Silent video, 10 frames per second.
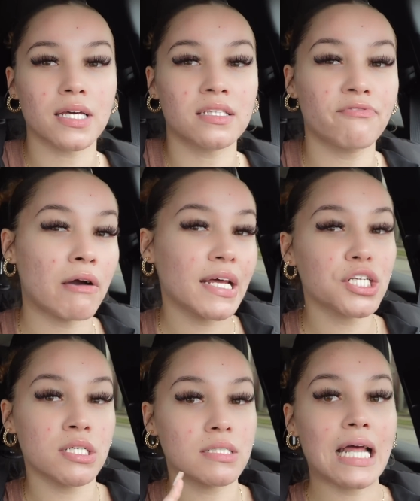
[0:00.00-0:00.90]
Like the
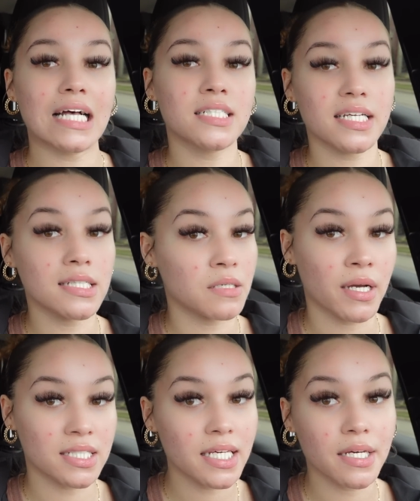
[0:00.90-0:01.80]
foundation is not sticking to
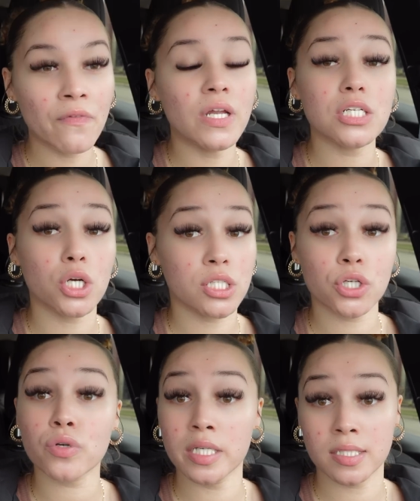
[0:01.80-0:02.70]
my skin. Then it started to
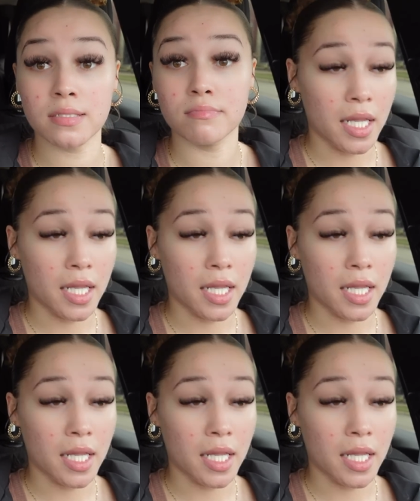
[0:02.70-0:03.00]
crease.